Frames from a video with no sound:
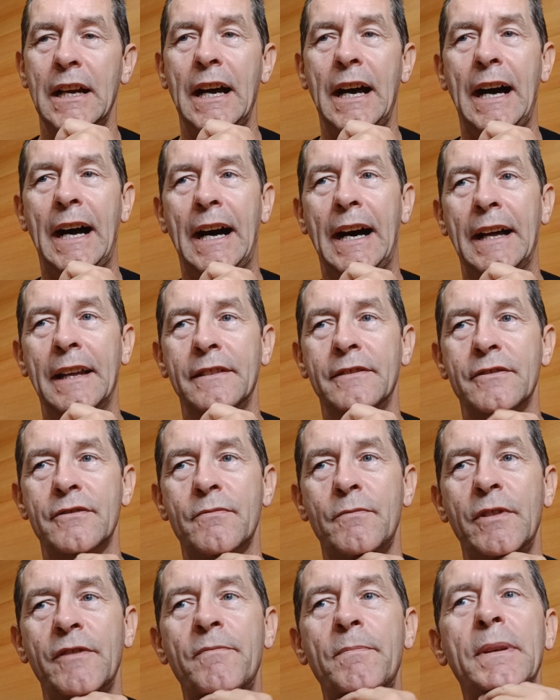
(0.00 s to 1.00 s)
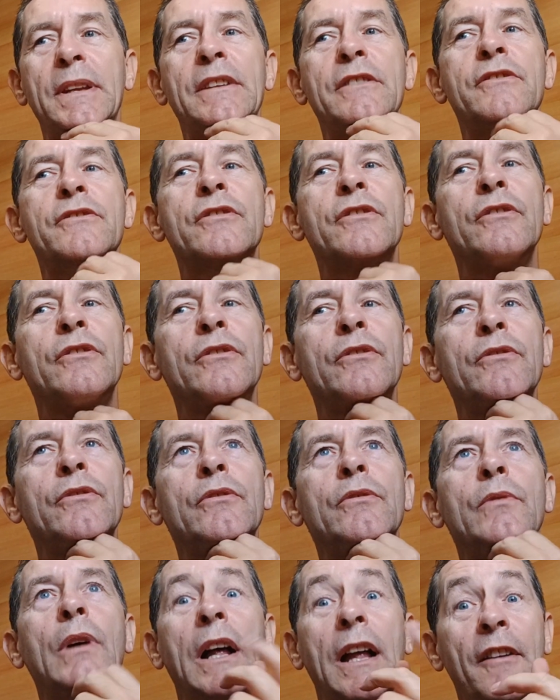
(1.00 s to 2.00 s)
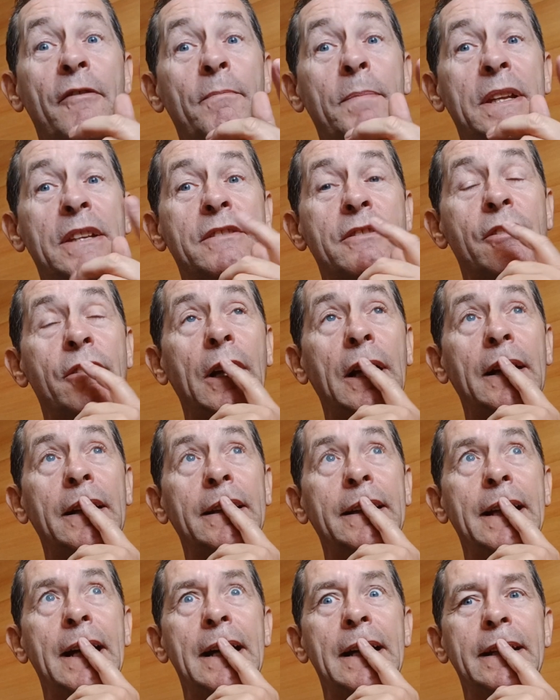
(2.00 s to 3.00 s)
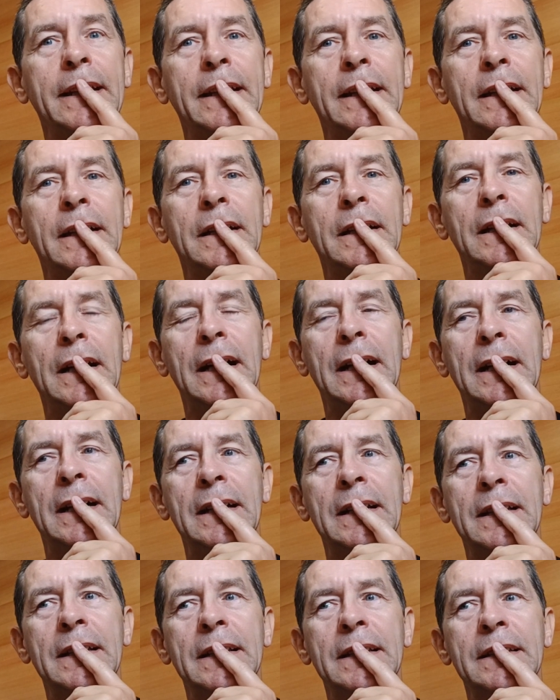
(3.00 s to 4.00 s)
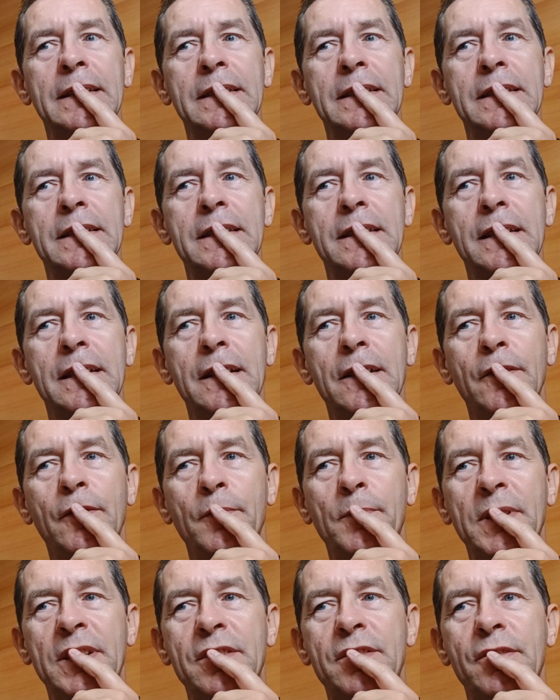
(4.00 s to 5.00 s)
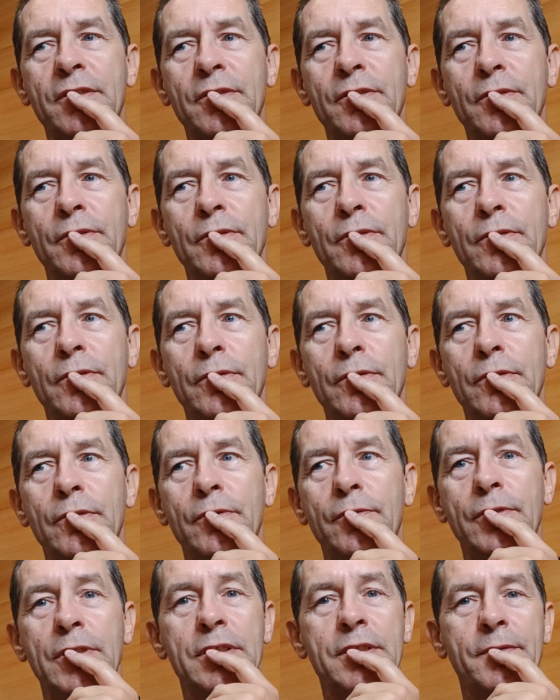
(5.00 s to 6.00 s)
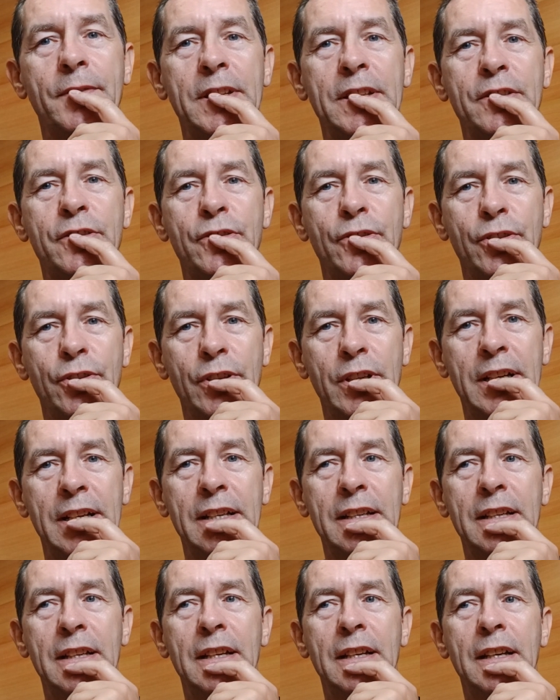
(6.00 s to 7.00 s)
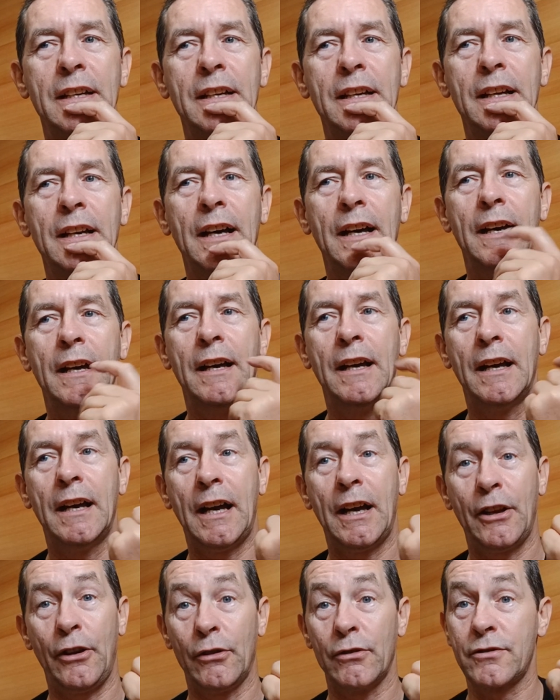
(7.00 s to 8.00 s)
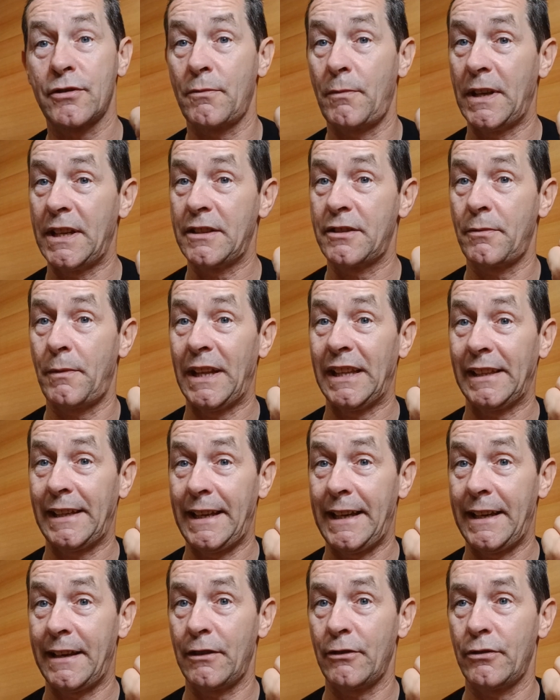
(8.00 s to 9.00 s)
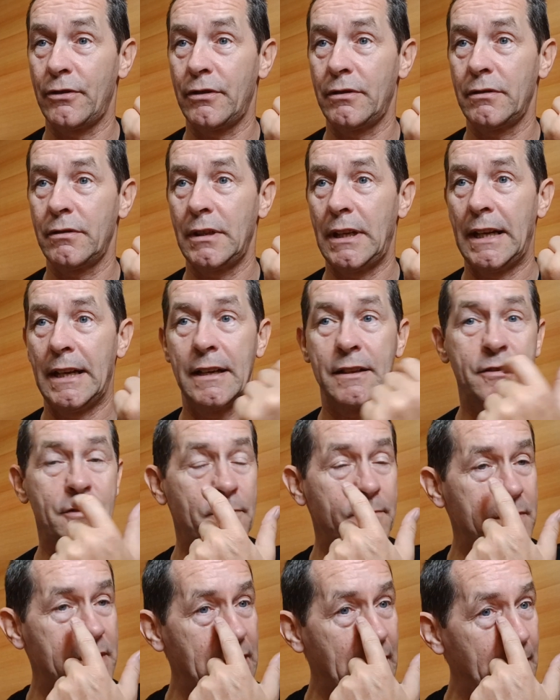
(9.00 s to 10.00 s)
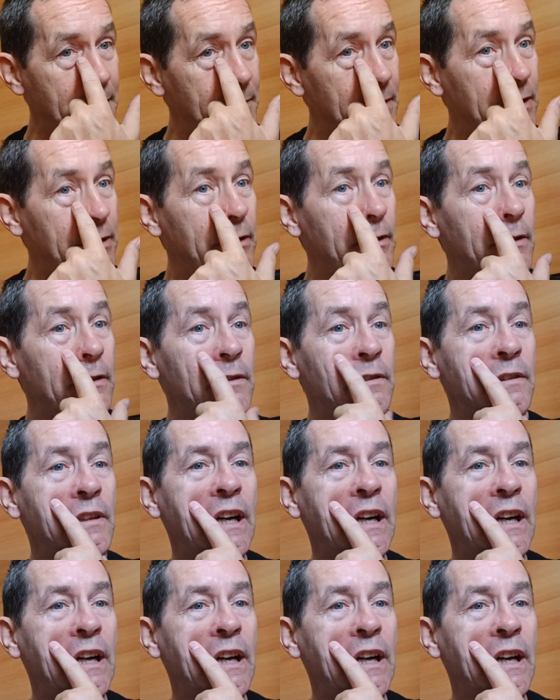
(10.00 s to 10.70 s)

And I've been to Gran Canaria, and we've been to Fuerteventura. I also went to El Hierro some time ago.